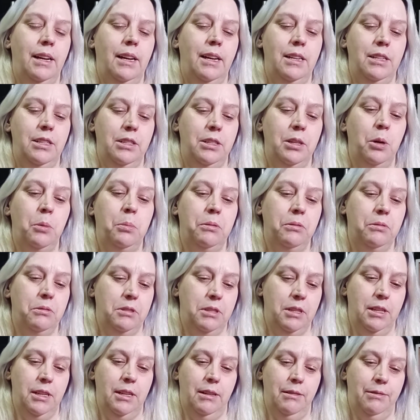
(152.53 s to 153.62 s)
I just hope it was
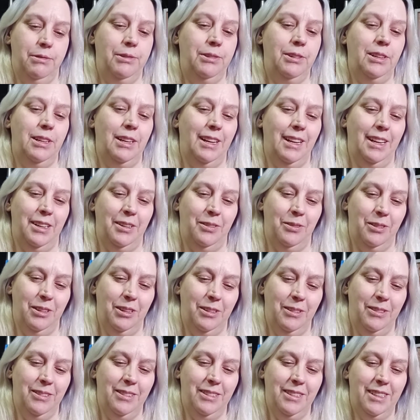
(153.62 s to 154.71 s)
enough. I don't
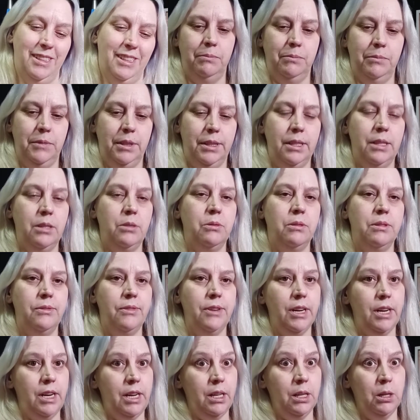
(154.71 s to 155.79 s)
know. This was
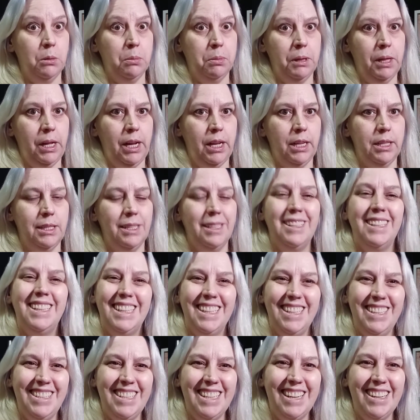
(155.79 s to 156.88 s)
very ill-planned.
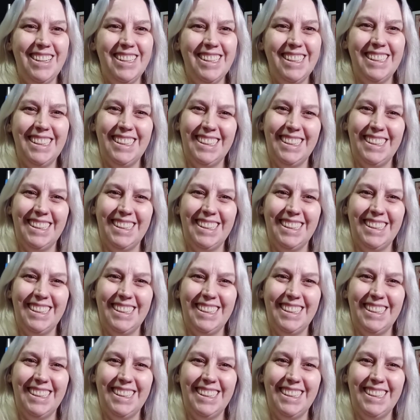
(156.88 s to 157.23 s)
Can you tell?